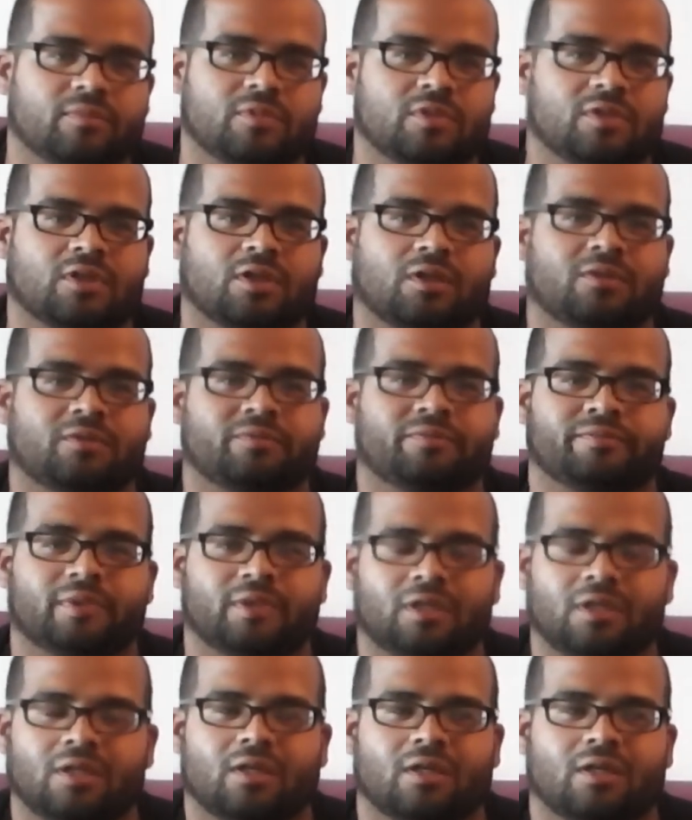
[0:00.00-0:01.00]
So
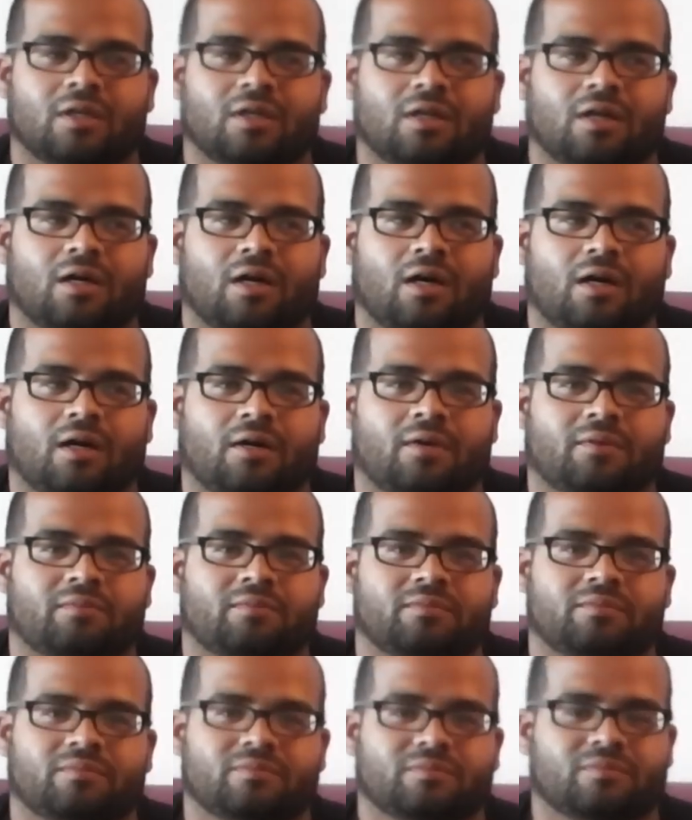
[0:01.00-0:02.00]

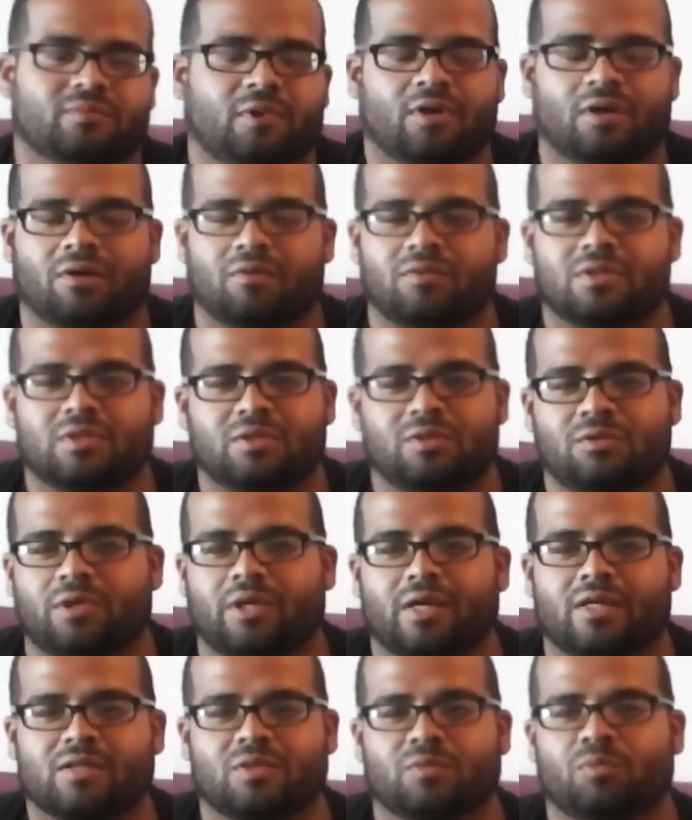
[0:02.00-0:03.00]
obviously you
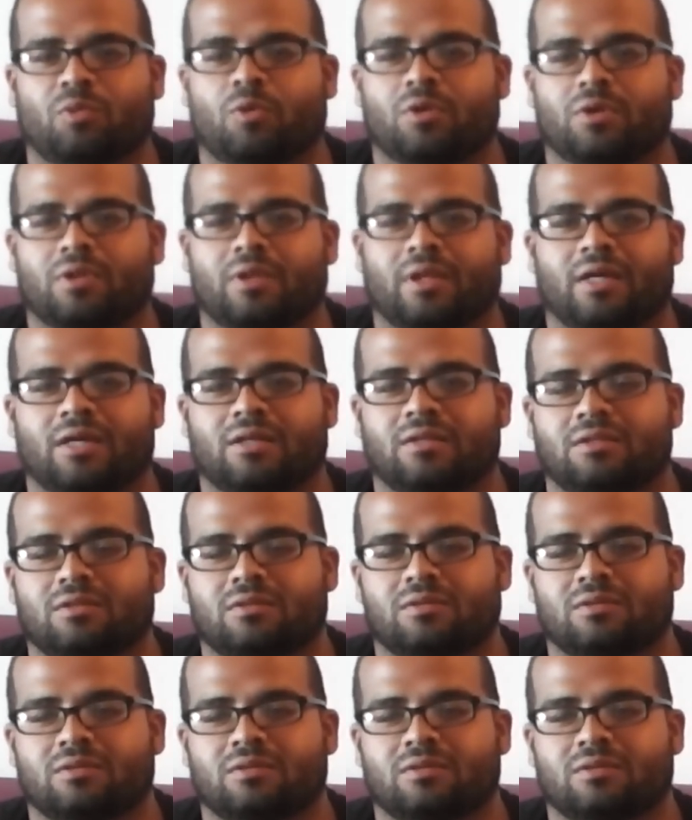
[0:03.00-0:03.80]
can't support that.